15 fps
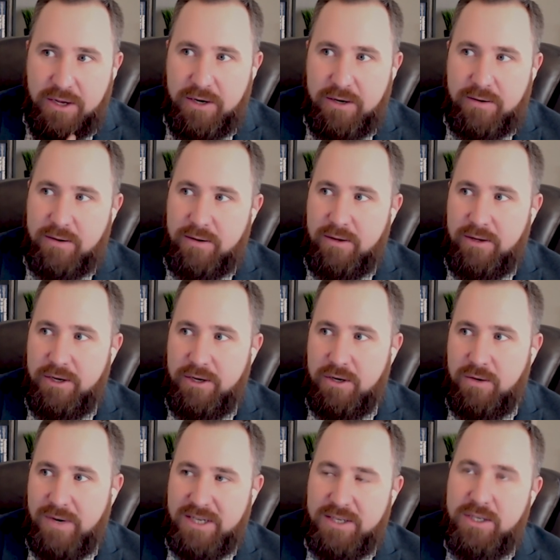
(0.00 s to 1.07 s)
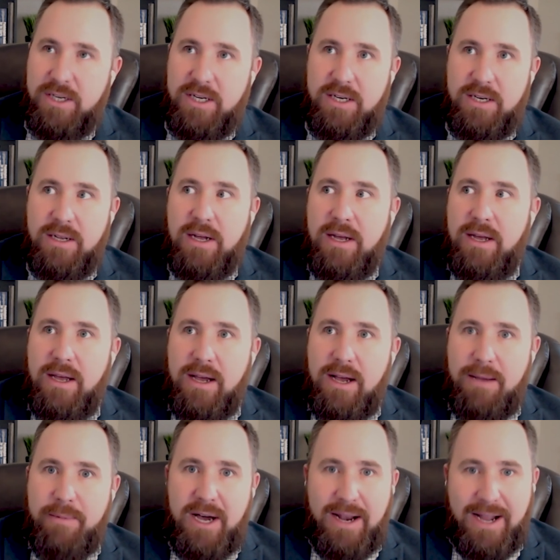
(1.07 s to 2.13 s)
Your question
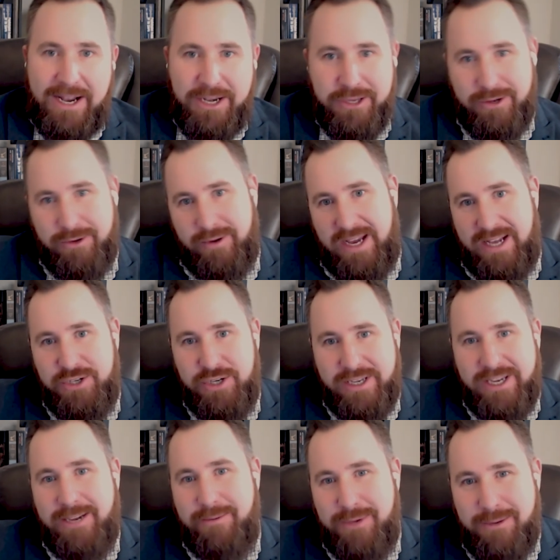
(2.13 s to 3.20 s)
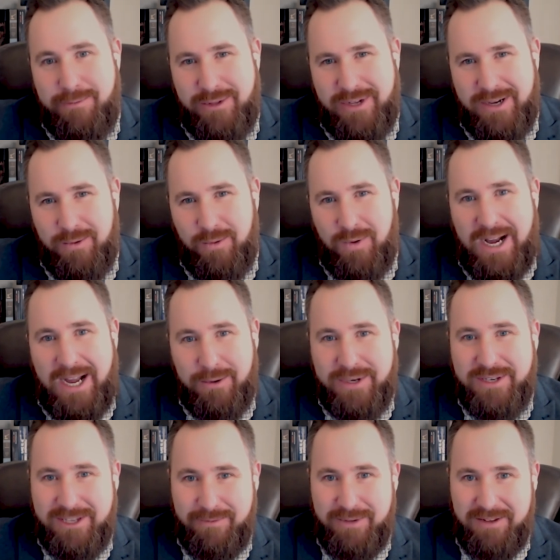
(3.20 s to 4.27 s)
about how do you educate people on why
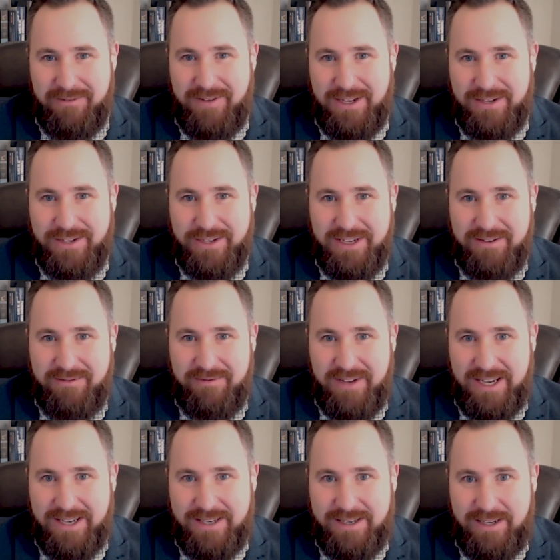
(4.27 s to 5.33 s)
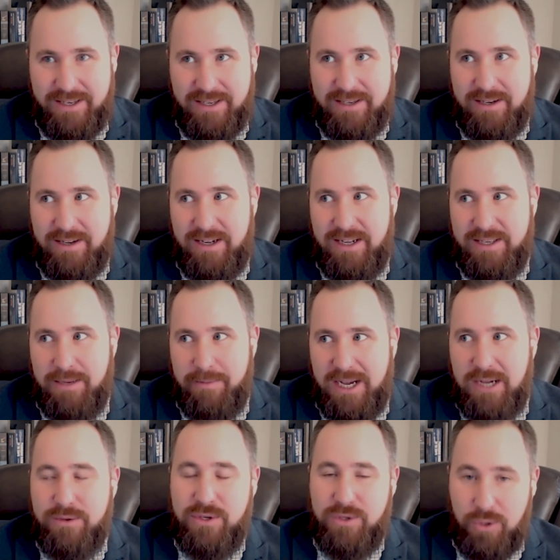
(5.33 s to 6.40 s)
would somebody falsely confess, it's
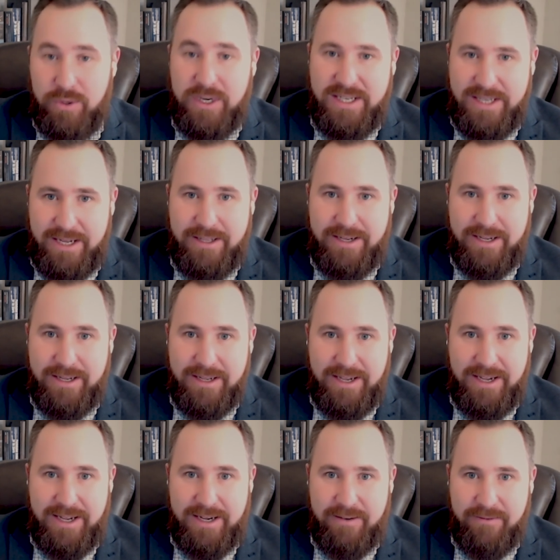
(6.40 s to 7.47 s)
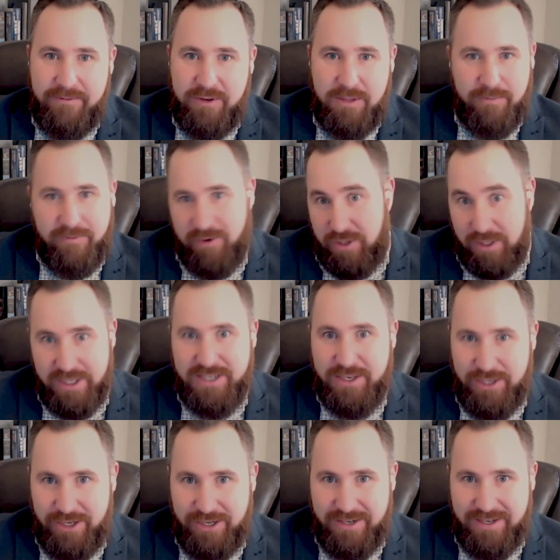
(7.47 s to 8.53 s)
about storytelling. And for the
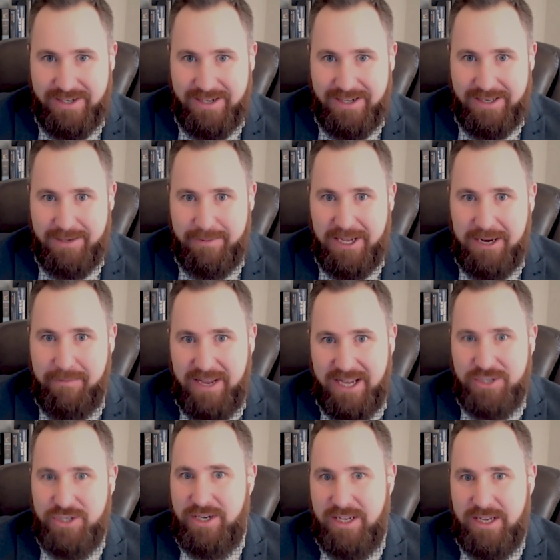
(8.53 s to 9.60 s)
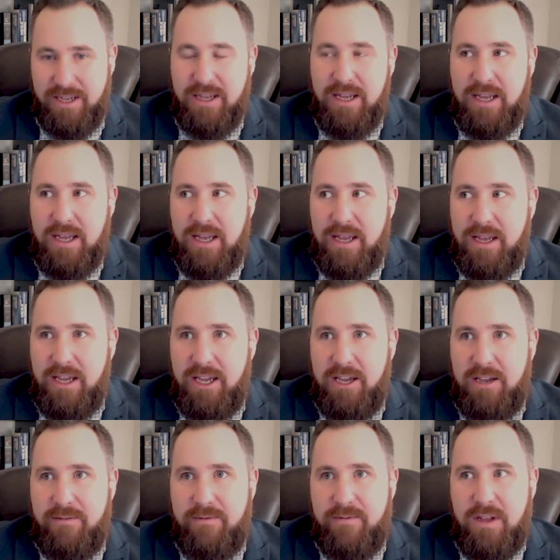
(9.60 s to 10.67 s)
listeners, it's about imagining
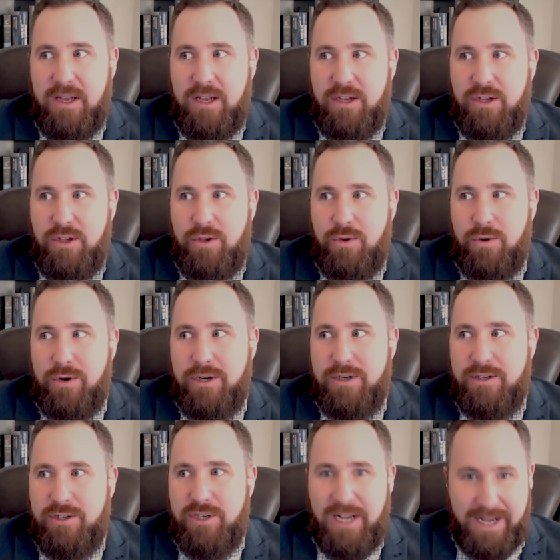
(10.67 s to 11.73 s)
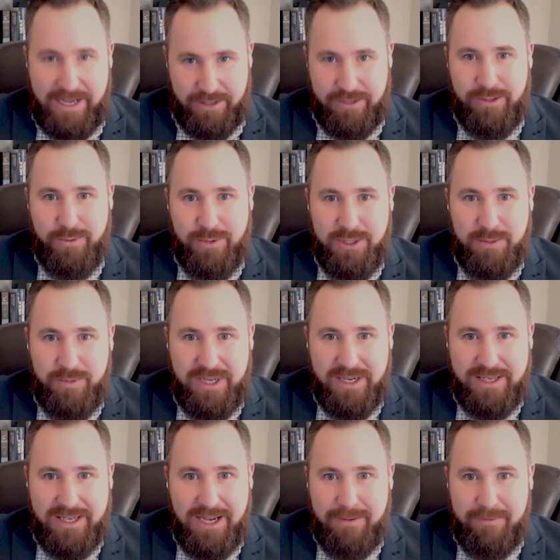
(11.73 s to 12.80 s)
if your child was
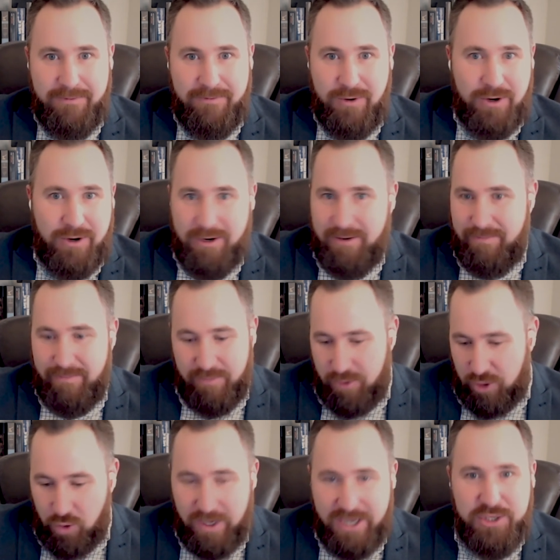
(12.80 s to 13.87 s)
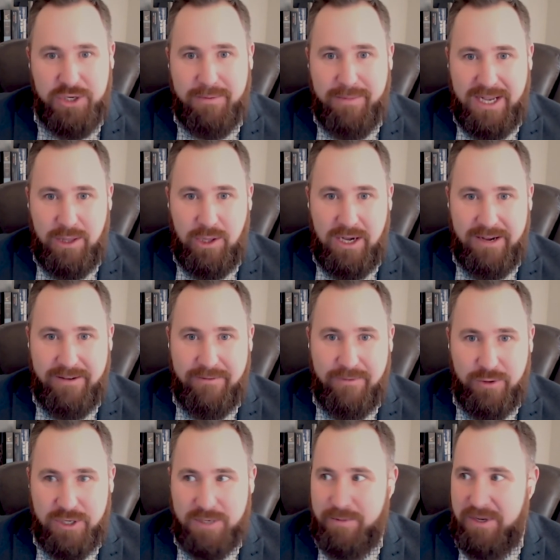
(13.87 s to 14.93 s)
picked up for questioned by law
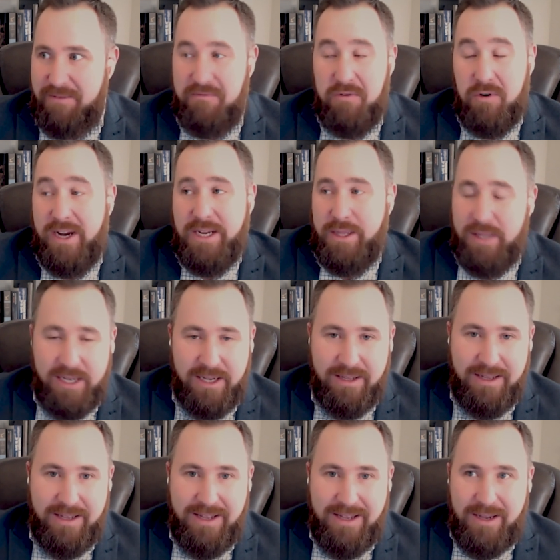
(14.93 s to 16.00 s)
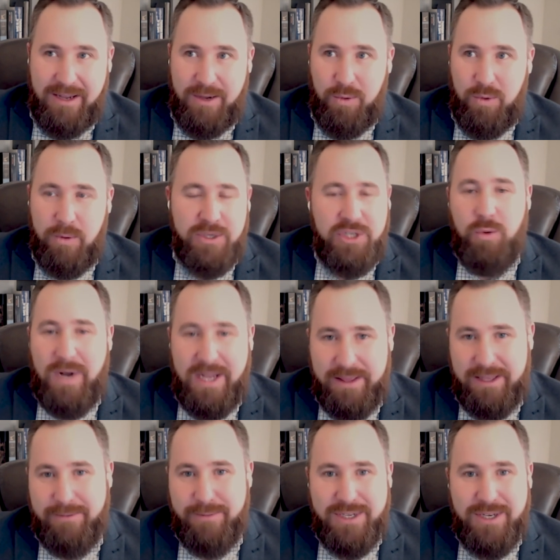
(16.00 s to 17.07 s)
enforcement for anything, what would you
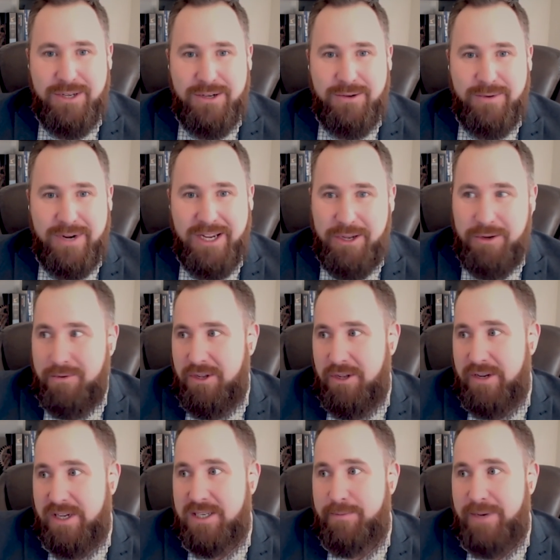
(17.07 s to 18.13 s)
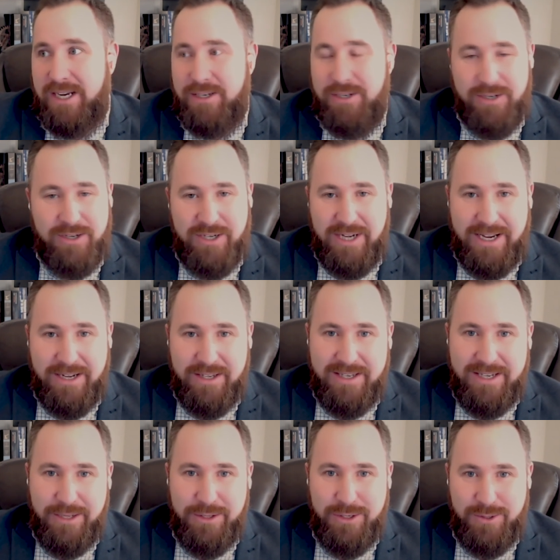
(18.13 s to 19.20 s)
want them to do, right? You'd expect your child to
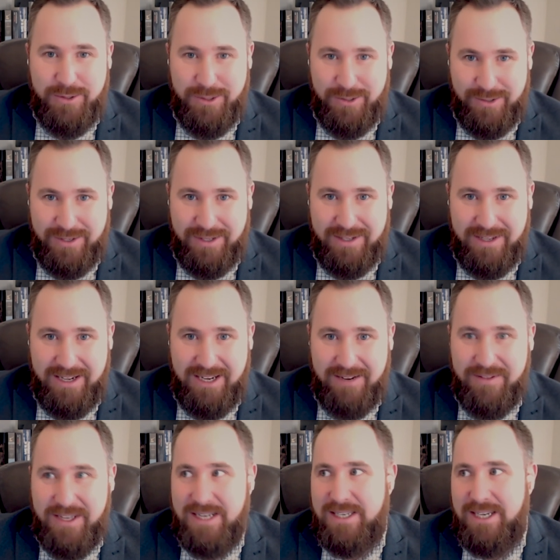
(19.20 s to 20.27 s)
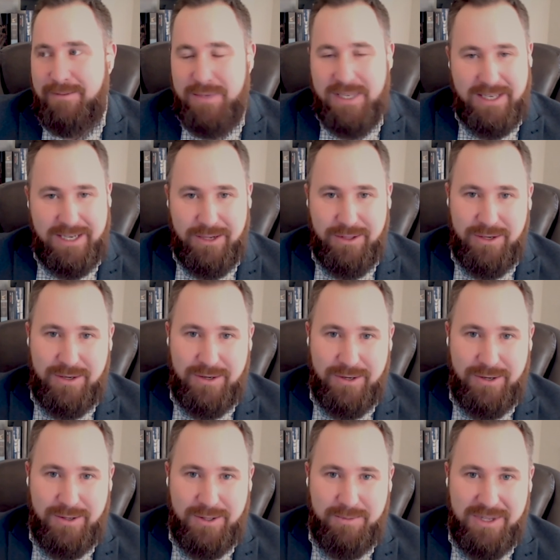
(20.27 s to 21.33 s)
tell the truth. And if they attempt to tell the
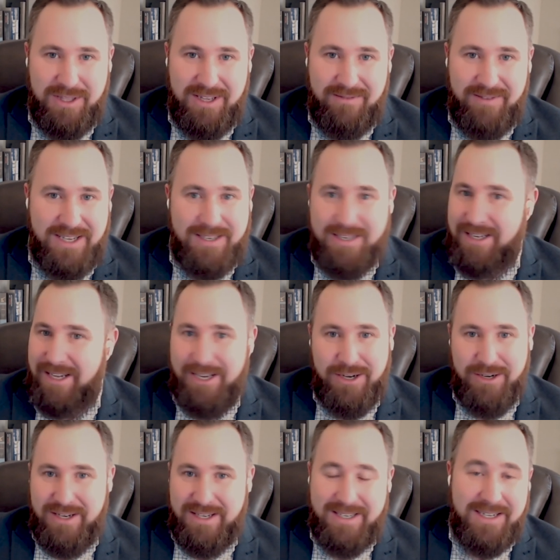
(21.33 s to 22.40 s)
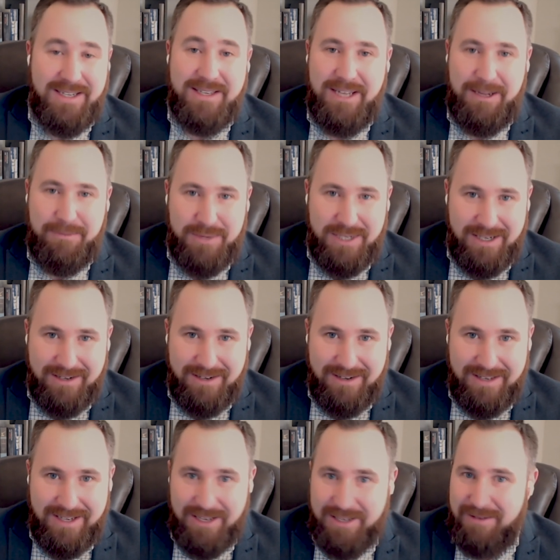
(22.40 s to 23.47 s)
truth, but the investigator doesn't accept it
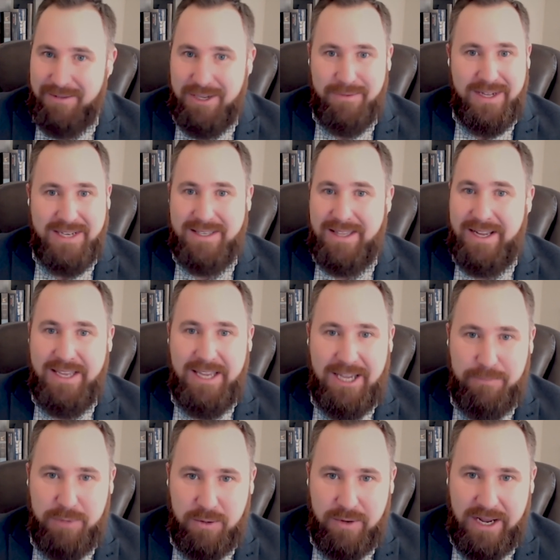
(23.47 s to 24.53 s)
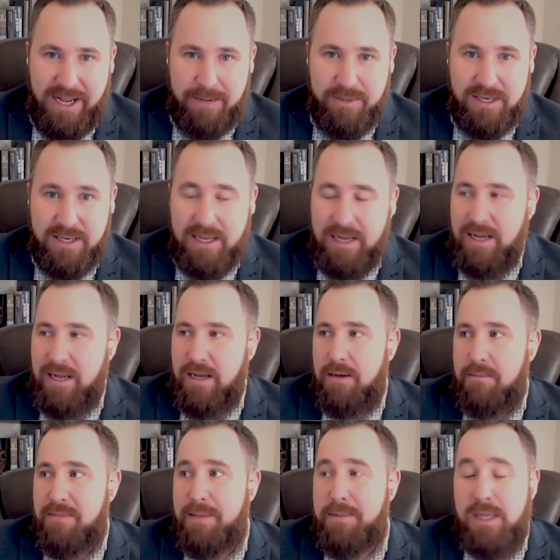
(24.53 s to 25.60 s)
and tells them, no, that can't be what happened,
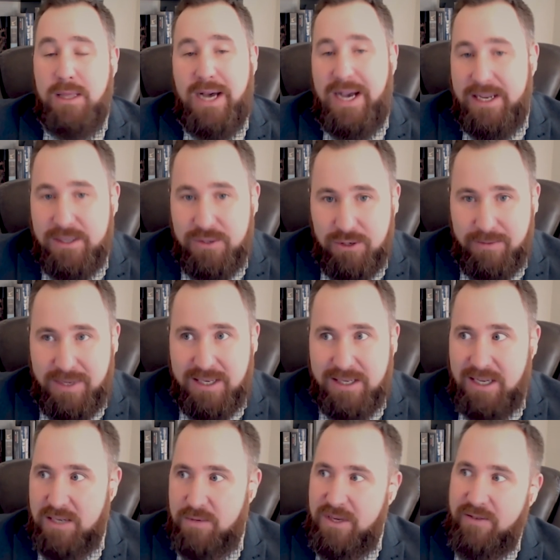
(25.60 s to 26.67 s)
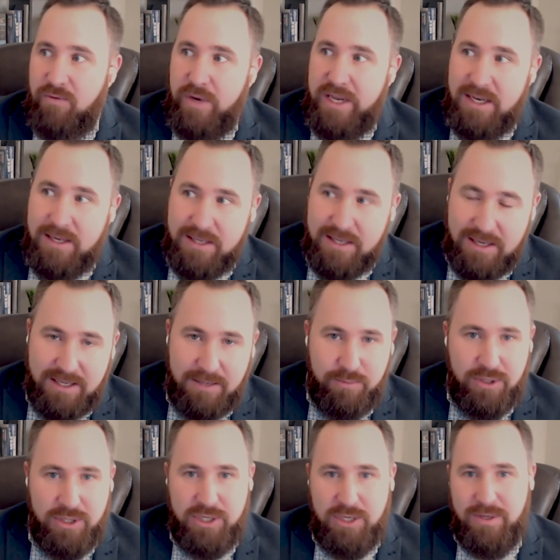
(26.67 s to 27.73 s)
maybe lies to him and says, we have witnesses
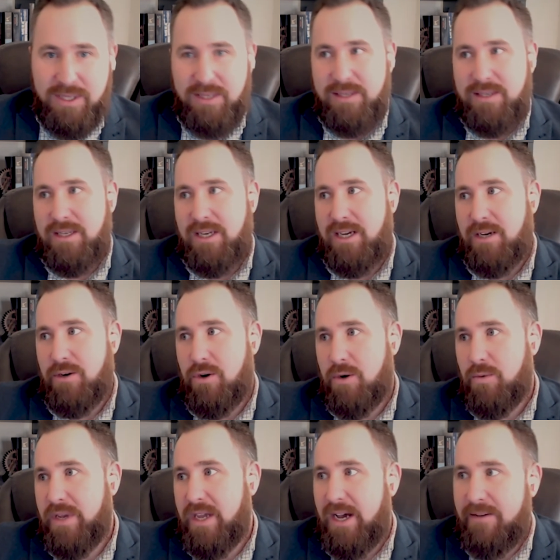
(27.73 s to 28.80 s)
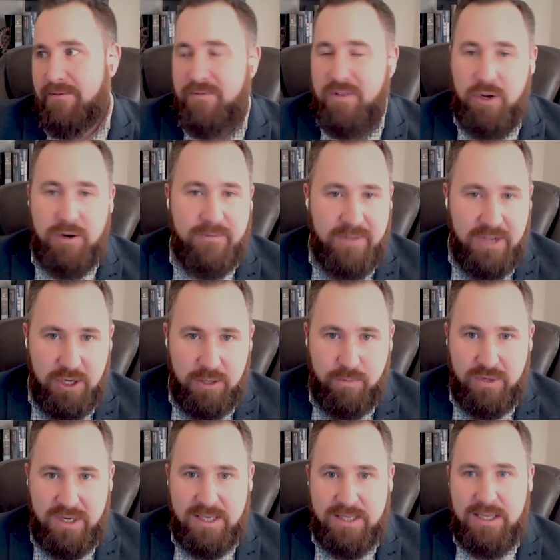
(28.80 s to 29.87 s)
that put you at the scene, or we have your
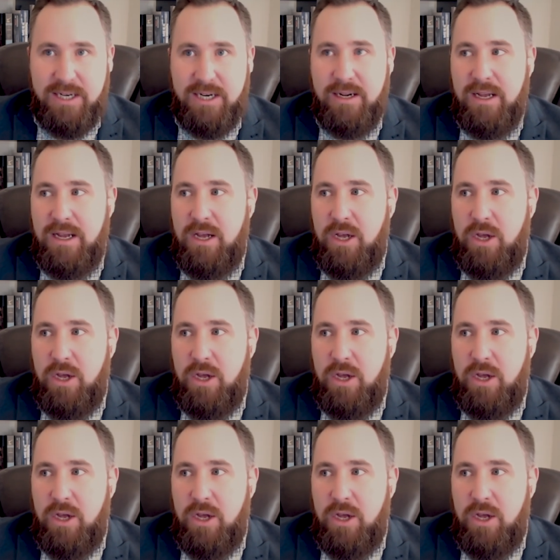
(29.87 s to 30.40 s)
fingerprints there.